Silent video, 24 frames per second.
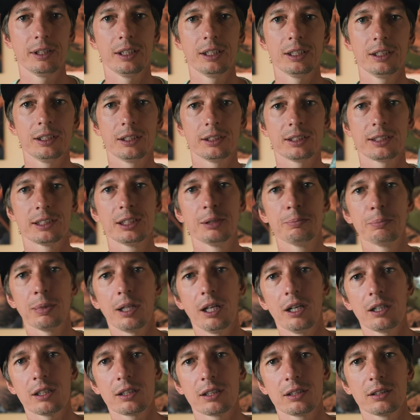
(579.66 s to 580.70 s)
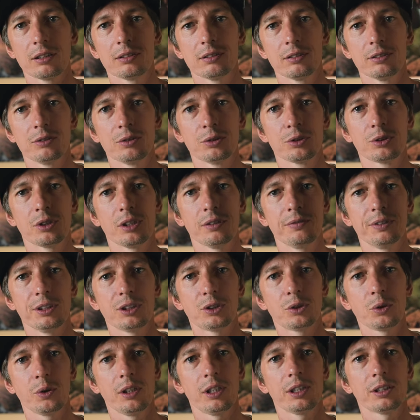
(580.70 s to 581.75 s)
a little Ziploc, usually with
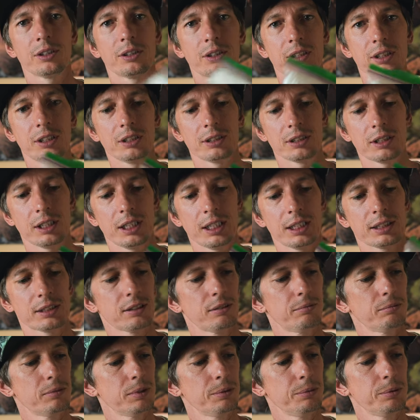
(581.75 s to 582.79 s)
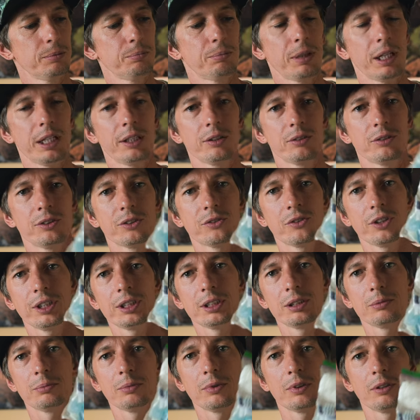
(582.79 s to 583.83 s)
toiletries, like some maybe
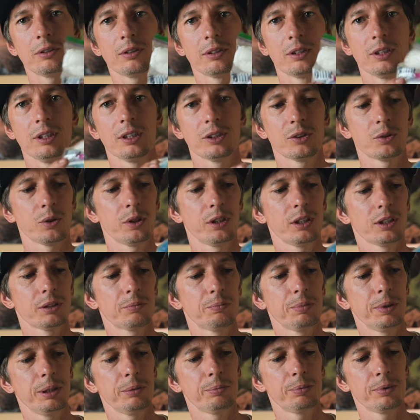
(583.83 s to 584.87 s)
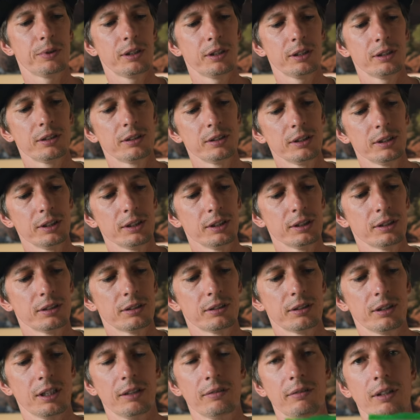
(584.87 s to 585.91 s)
biodegradable toilet paper.
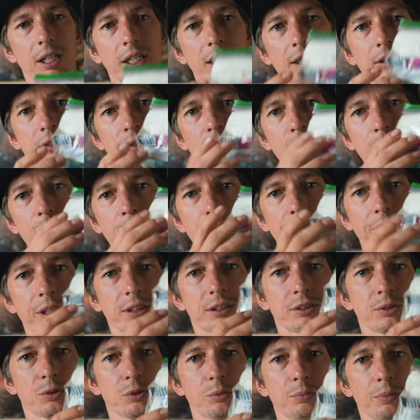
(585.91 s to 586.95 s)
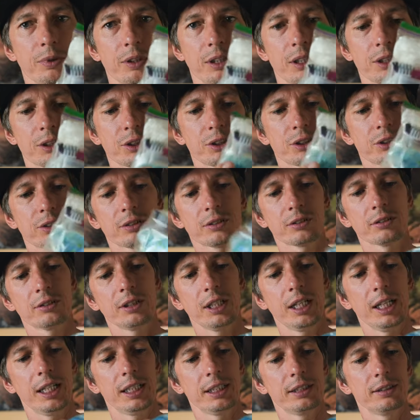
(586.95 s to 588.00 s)
I have like toothpaste, toothbrush,
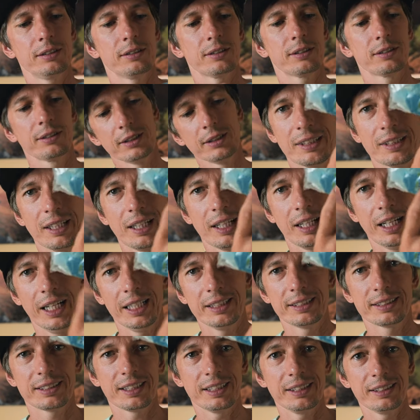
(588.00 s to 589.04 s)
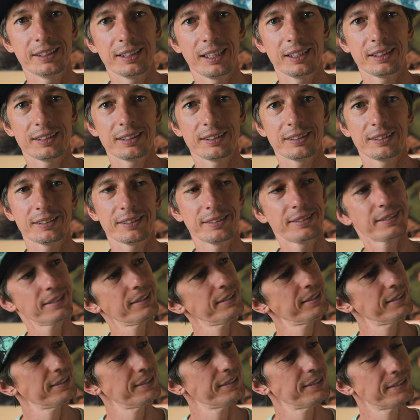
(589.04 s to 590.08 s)
and a hand sanitizer.
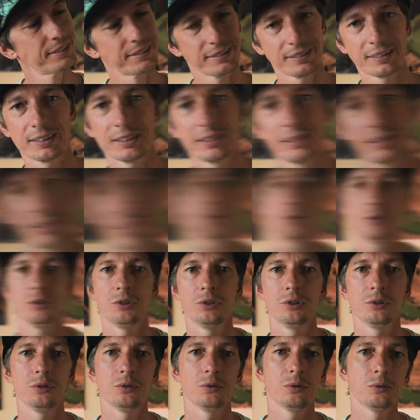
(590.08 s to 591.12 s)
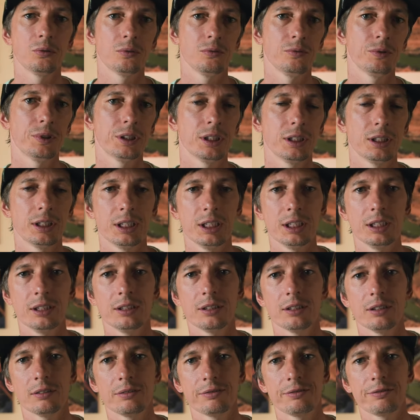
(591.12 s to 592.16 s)
You will need
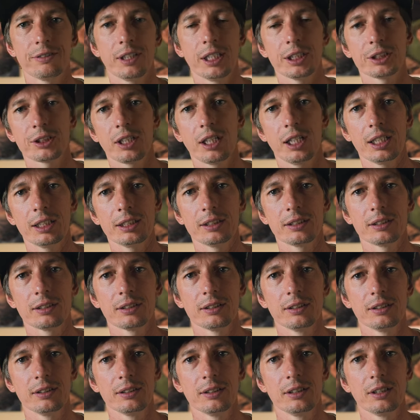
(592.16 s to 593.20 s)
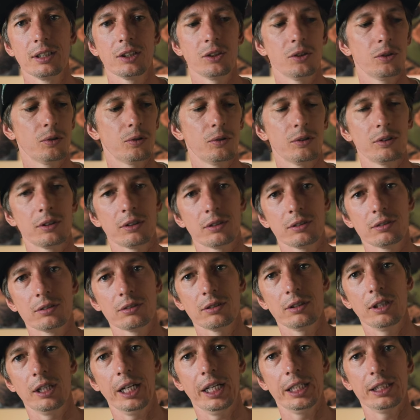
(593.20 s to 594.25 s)
a flashlight or
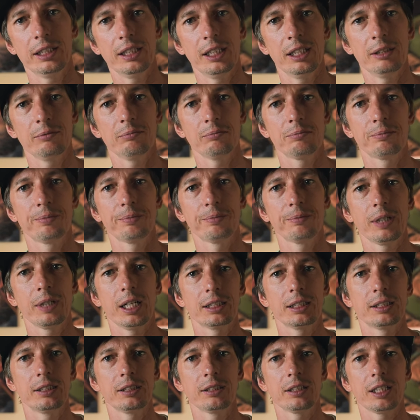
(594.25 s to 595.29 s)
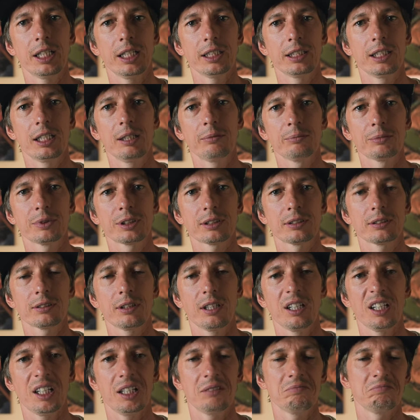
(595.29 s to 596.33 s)
a headlamp. I think headlamps
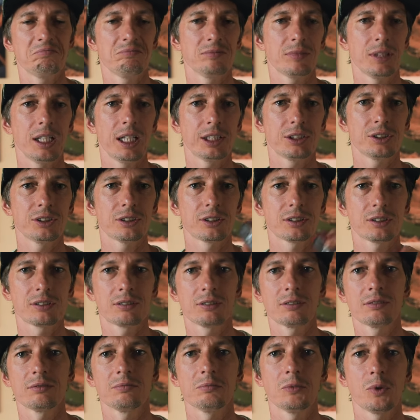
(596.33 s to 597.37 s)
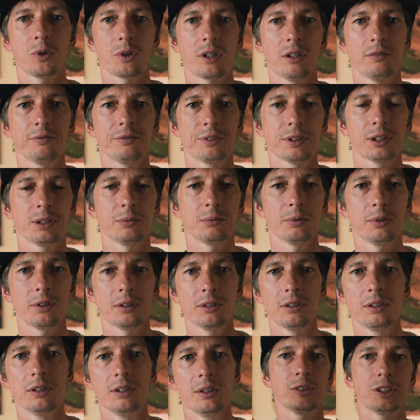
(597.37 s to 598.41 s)
are just more comfortable.
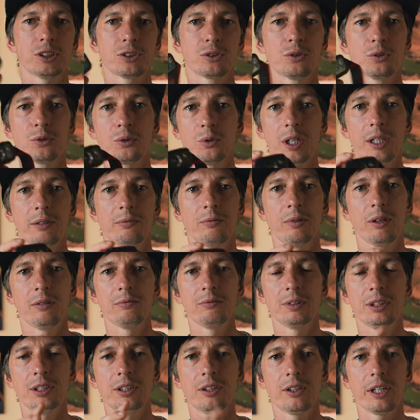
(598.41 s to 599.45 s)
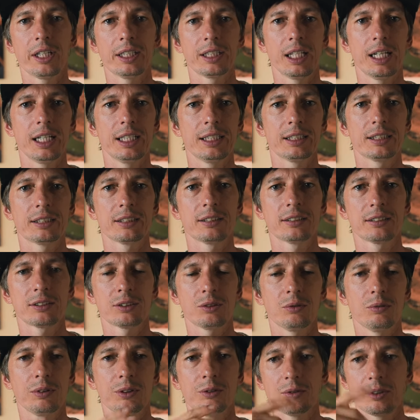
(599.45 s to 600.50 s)
It's good to have one with the red light, so
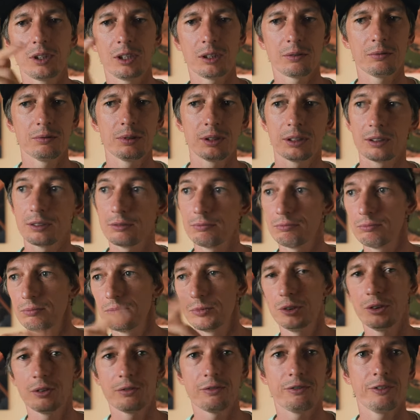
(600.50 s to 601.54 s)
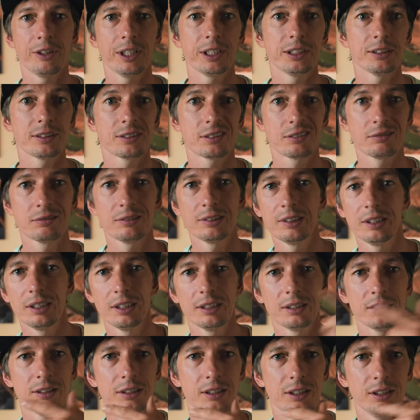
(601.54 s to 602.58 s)
when you talk with your friends,
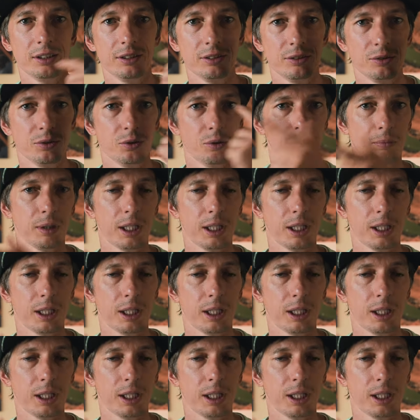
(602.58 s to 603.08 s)
you don't